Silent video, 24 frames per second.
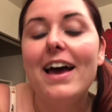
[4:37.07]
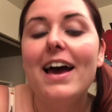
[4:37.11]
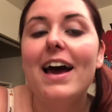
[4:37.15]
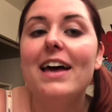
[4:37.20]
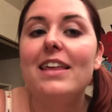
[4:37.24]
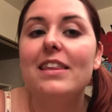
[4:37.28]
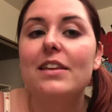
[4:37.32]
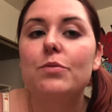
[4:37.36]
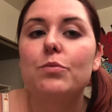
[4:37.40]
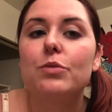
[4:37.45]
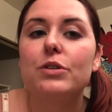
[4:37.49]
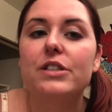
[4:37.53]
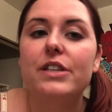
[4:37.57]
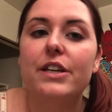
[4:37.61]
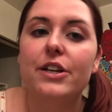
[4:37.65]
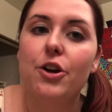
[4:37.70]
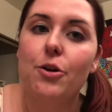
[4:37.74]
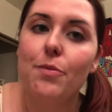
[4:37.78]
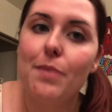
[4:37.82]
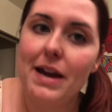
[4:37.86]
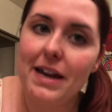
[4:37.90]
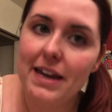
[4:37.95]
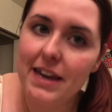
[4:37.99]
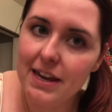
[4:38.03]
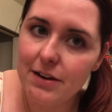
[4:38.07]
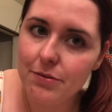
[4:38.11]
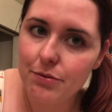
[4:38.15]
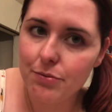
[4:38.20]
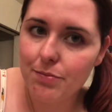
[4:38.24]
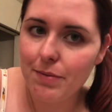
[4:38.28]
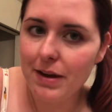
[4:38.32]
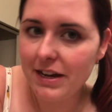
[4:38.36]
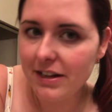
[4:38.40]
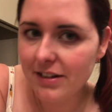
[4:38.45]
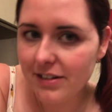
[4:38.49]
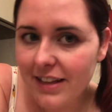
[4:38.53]
and then once I go back in with
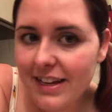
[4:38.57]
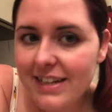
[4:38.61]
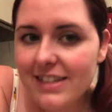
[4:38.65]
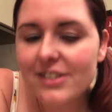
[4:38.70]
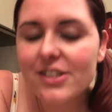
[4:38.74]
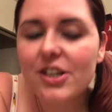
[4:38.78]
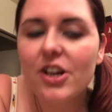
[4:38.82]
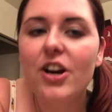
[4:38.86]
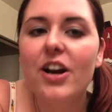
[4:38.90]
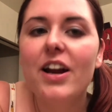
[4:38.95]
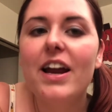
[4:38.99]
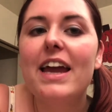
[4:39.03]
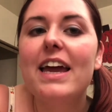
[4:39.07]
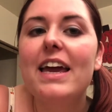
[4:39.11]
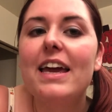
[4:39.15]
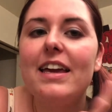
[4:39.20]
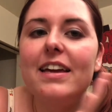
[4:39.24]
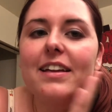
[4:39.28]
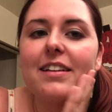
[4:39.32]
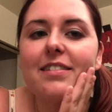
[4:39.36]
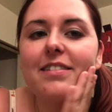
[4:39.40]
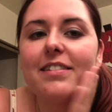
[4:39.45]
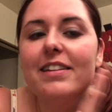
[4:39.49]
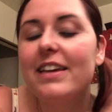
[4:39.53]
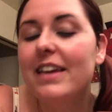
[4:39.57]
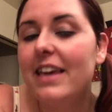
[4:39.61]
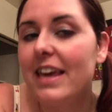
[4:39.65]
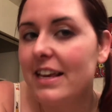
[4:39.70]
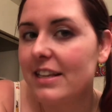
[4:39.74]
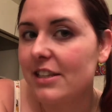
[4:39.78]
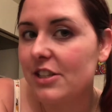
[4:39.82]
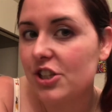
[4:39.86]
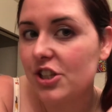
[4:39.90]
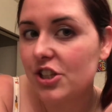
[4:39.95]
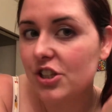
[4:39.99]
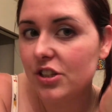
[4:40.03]
my cleanser, it
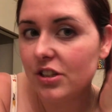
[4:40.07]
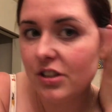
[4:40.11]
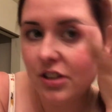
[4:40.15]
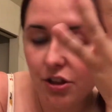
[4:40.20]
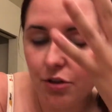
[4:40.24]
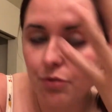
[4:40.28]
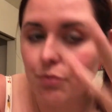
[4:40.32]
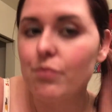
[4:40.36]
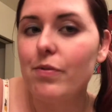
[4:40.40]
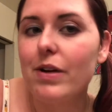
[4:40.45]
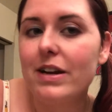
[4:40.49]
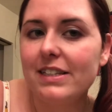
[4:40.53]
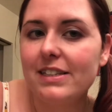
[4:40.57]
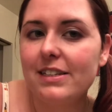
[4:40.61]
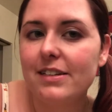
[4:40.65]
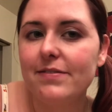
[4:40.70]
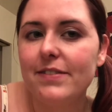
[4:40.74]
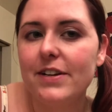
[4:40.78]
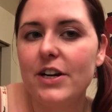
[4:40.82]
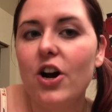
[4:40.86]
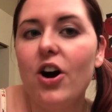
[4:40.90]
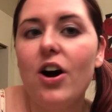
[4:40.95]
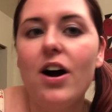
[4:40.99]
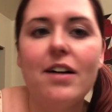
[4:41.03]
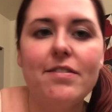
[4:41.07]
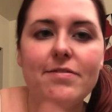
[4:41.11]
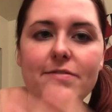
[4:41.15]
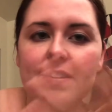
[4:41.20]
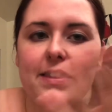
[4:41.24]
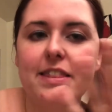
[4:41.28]
gets the rest of it off,